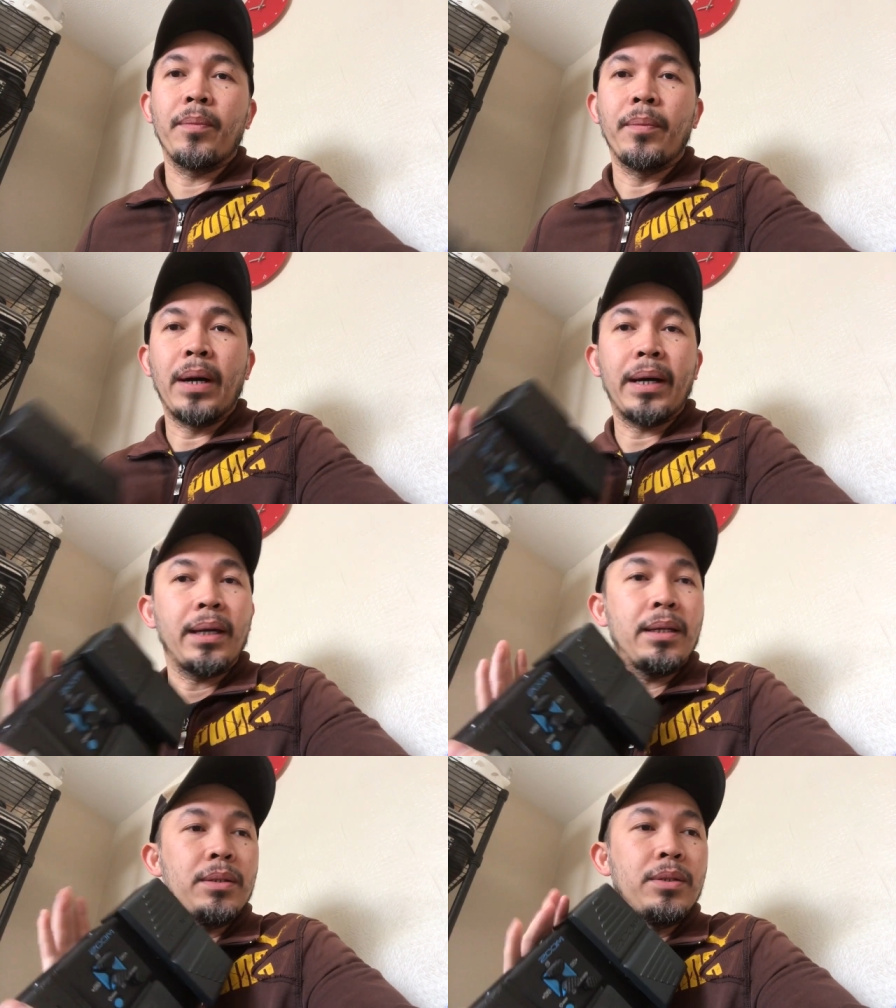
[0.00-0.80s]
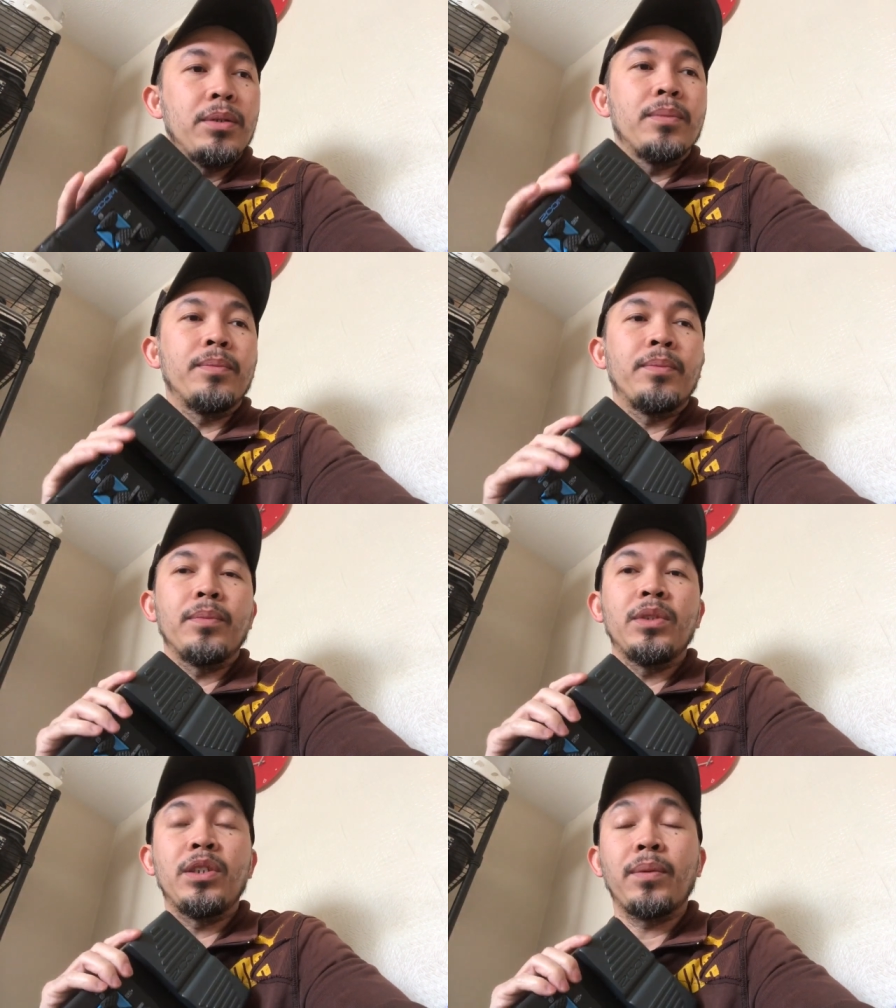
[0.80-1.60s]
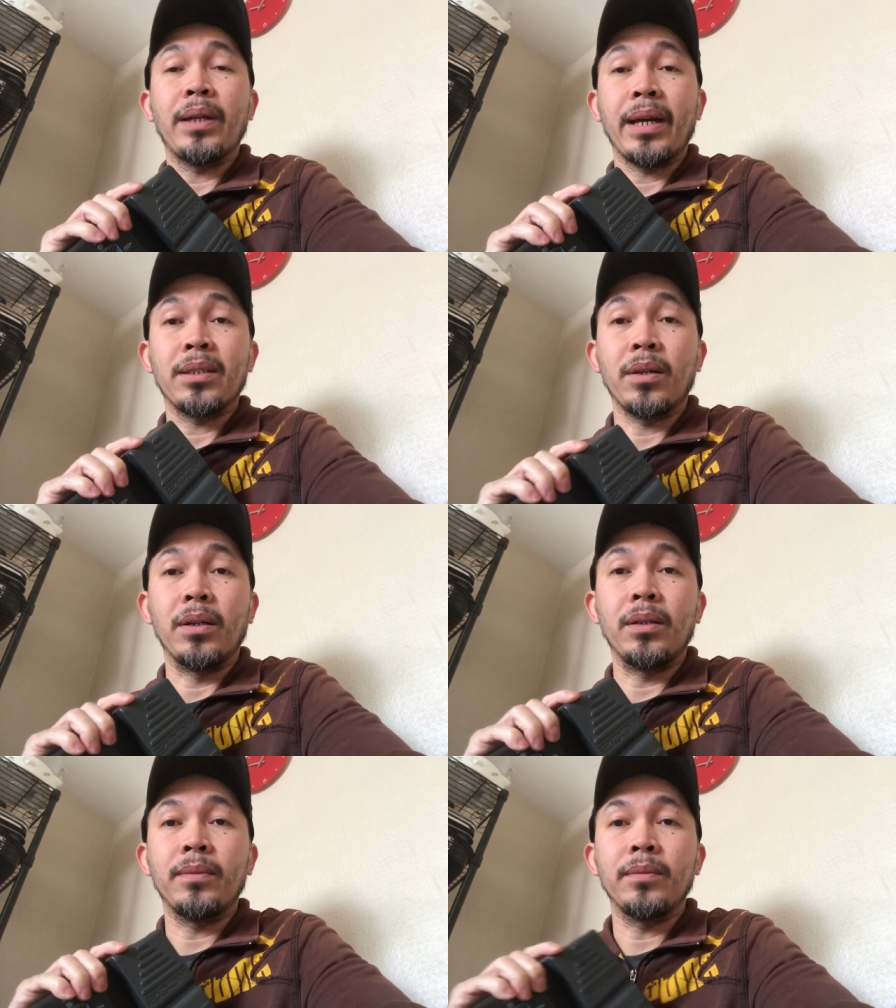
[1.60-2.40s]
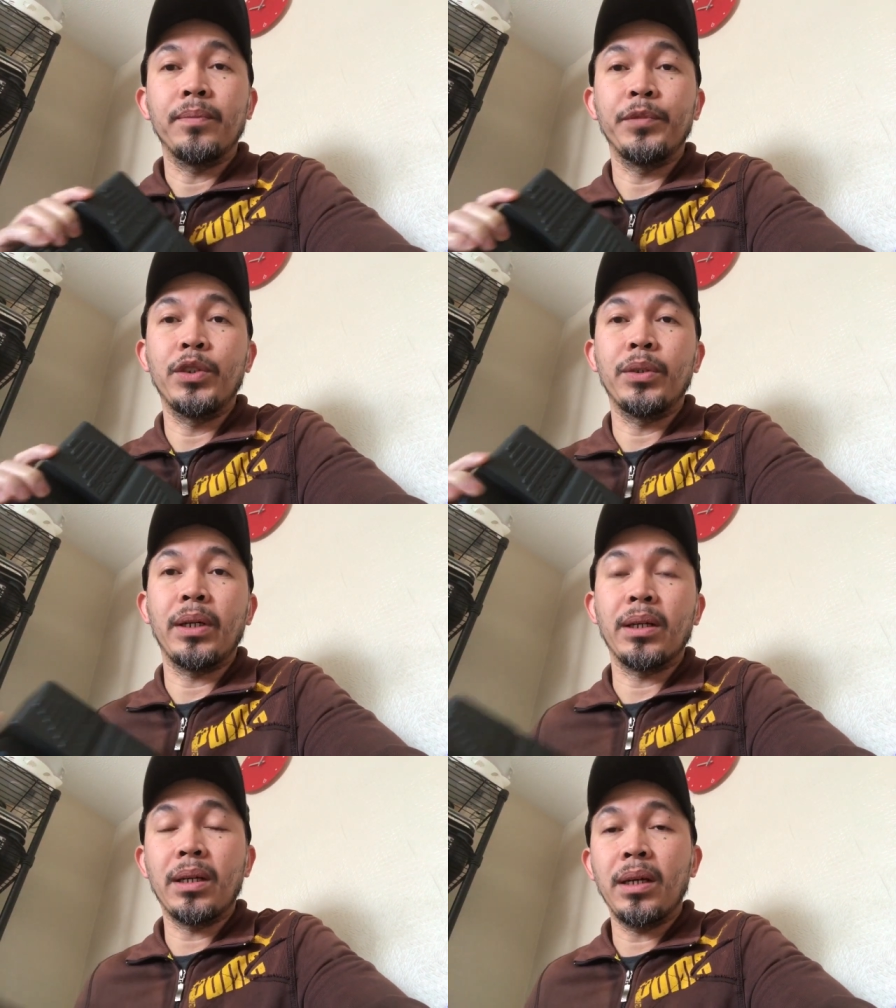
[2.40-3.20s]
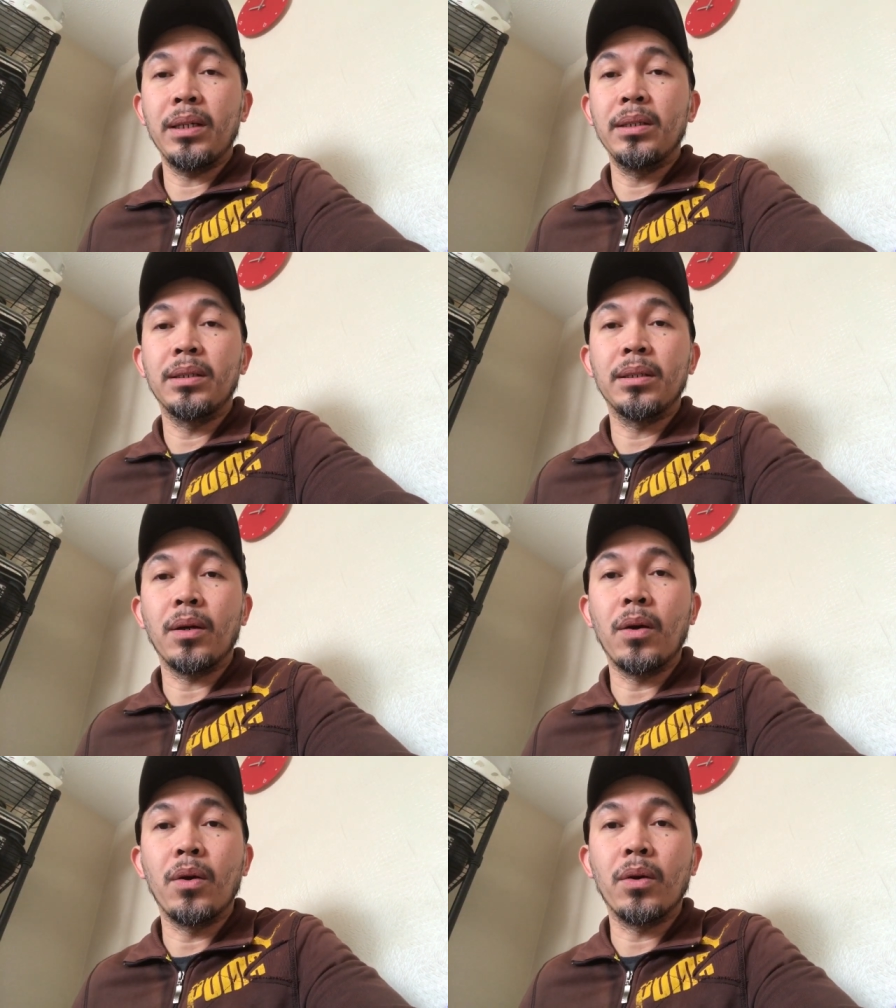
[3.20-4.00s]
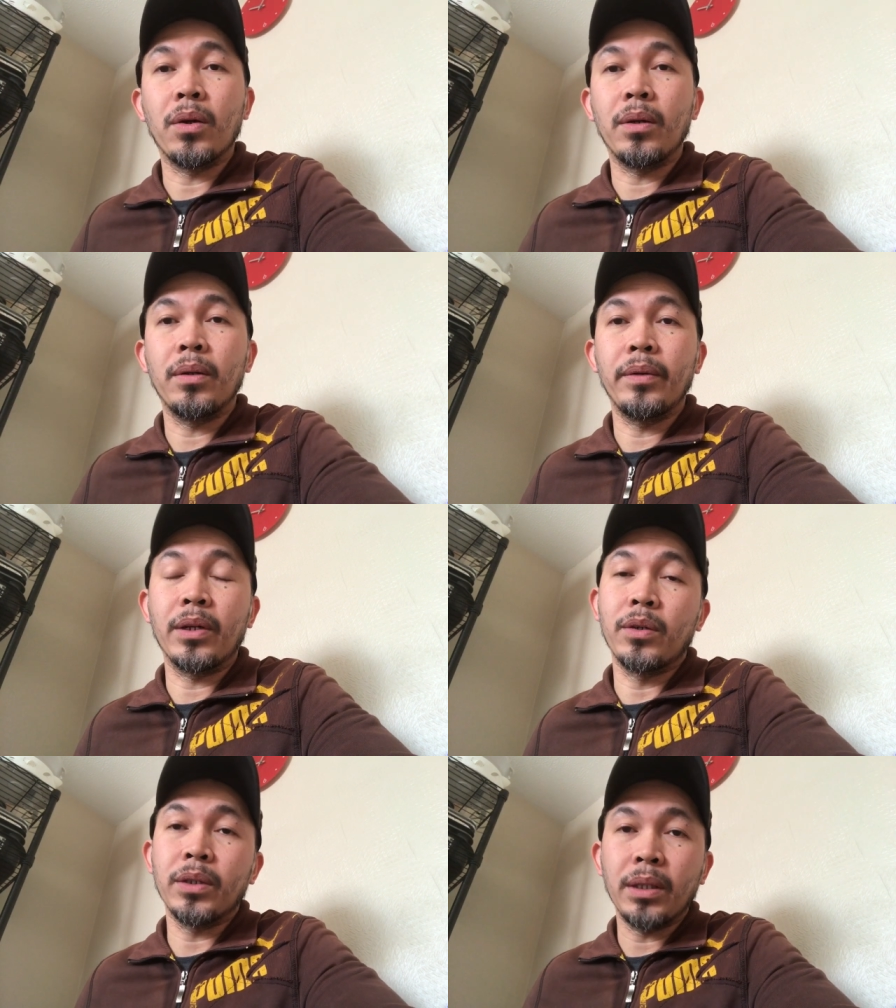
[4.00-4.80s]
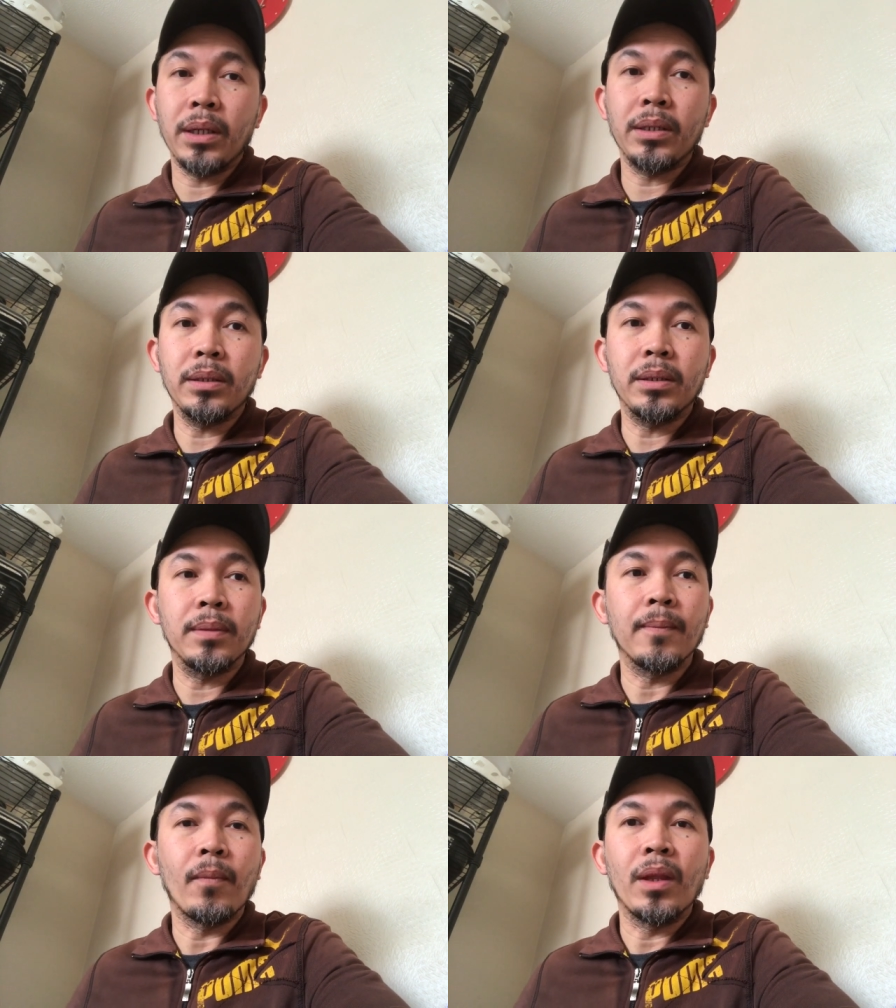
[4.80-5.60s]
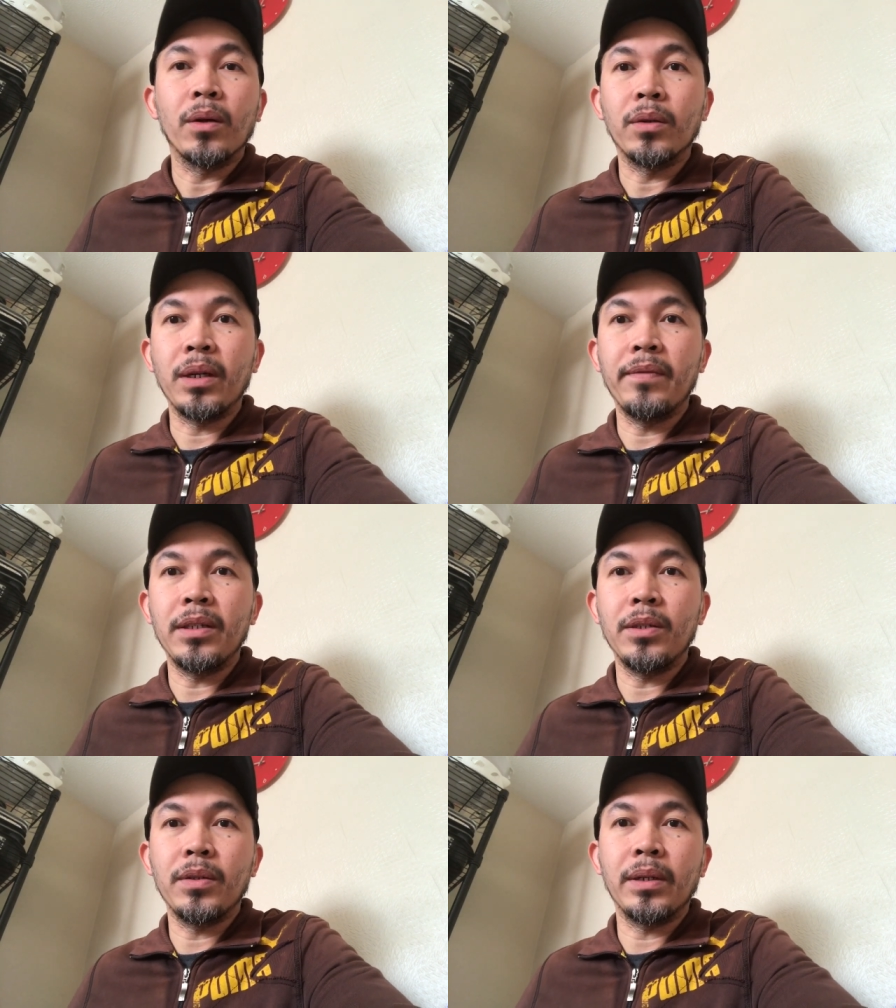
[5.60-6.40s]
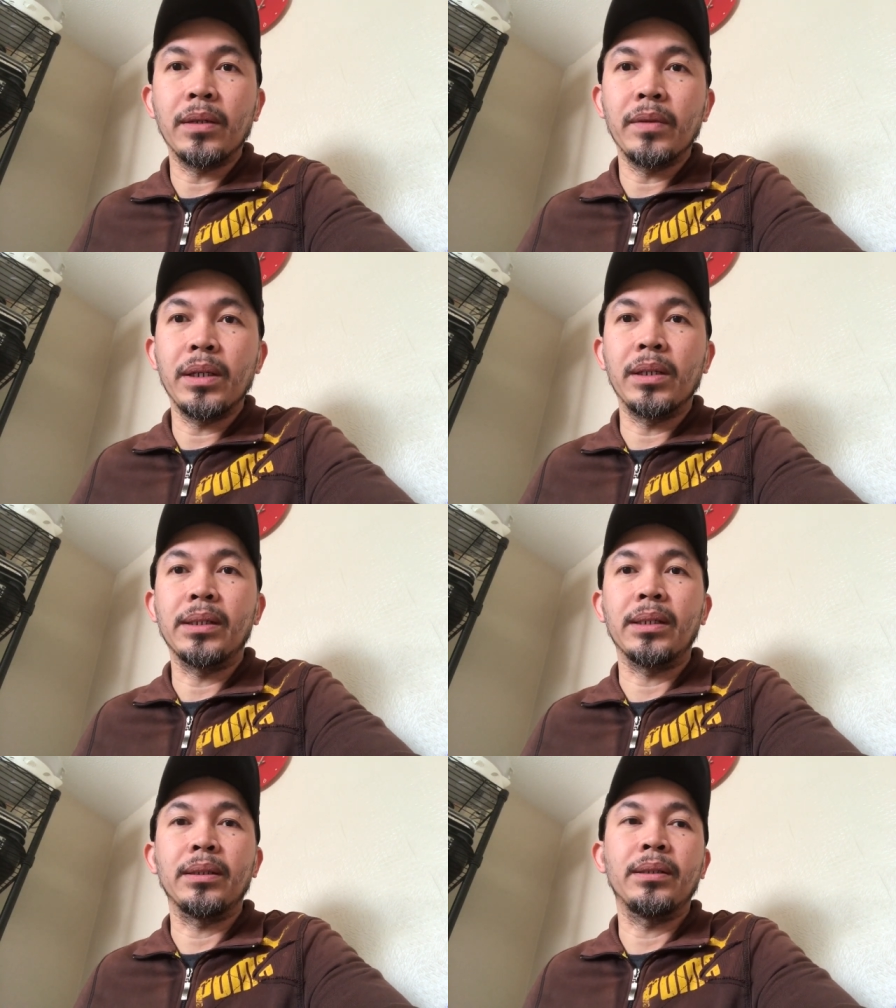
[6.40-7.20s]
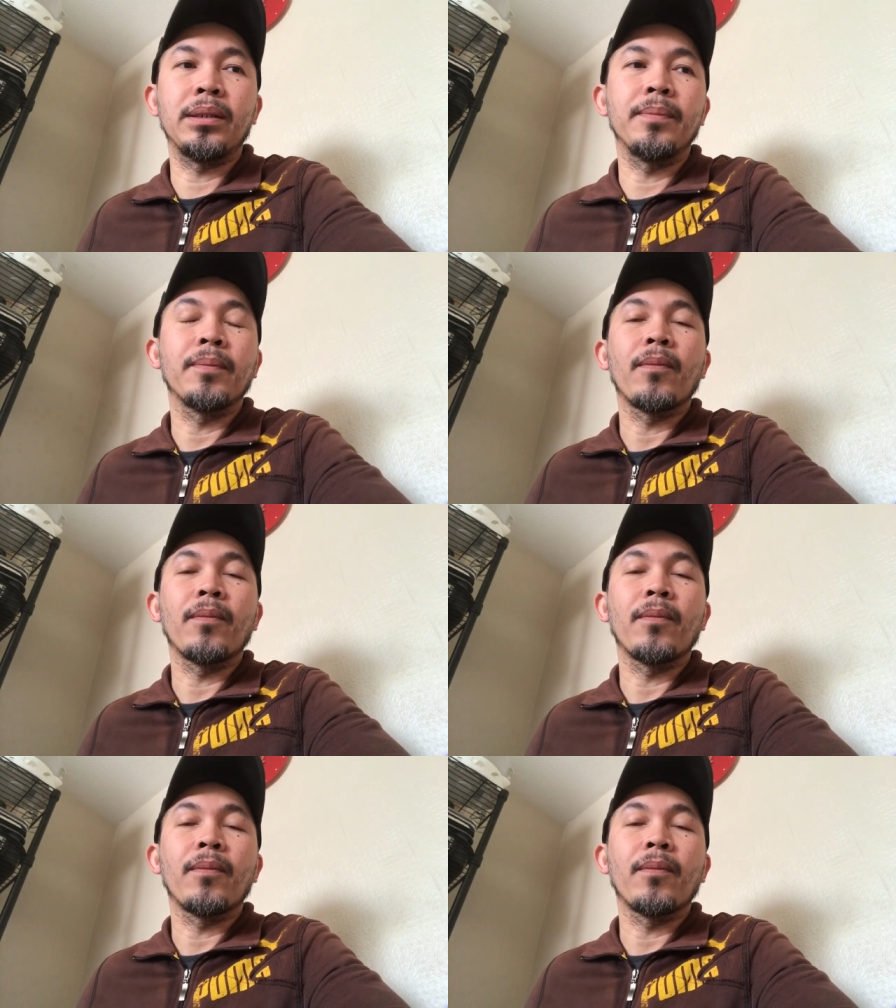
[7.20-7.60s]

my Zoom G1xOn during gigs or recordings or even during rehearsals